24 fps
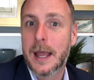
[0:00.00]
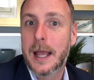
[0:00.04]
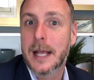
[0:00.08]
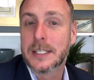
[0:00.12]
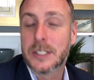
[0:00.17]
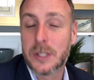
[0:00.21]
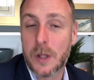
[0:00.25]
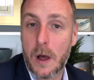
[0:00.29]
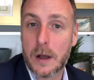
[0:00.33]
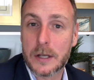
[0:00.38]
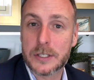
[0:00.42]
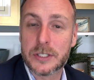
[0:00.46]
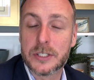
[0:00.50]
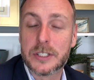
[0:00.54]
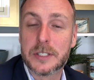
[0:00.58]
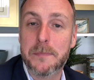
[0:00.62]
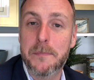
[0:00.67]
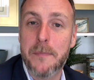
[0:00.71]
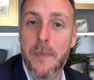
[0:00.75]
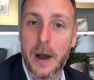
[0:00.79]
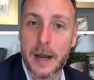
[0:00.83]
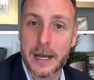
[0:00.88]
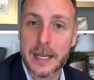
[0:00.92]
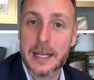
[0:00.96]
As long as there's
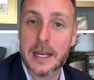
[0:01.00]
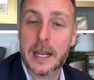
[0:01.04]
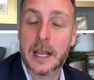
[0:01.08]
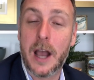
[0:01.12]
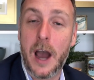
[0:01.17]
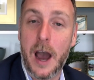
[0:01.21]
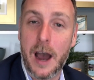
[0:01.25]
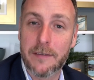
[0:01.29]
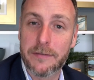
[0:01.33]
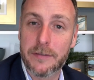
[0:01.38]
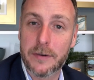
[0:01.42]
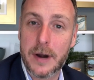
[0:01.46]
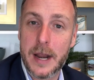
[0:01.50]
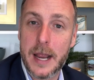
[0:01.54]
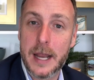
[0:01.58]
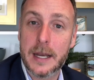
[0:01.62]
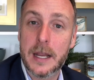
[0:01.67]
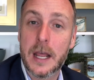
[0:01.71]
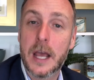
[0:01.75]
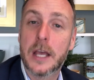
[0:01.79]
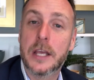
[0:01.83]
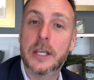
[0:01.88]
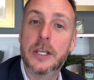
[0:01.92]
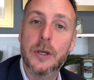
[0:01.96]
money to cover
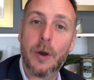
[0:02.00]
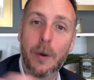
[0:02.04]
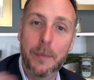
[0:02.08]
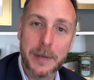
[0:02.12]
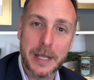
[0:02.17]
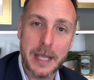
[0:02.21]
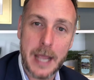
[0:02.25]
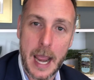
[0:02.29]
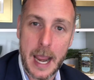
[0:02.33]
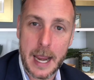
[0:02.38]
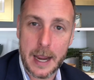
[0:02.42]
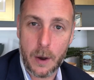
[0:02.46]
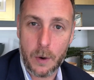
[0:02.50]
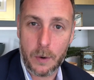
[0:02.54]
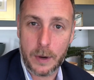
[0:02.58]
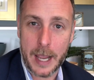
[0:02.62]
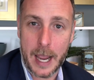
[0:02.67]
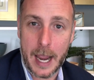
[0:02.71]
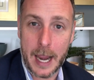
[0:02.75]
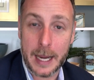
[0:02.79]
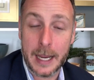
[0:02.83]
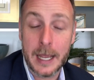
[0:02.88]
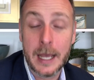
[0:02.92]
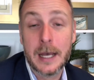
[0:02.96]
it, you'll be
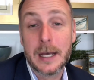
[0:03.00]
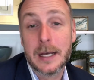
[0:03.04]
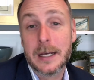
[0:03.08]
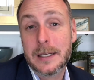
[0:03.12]
A-okay.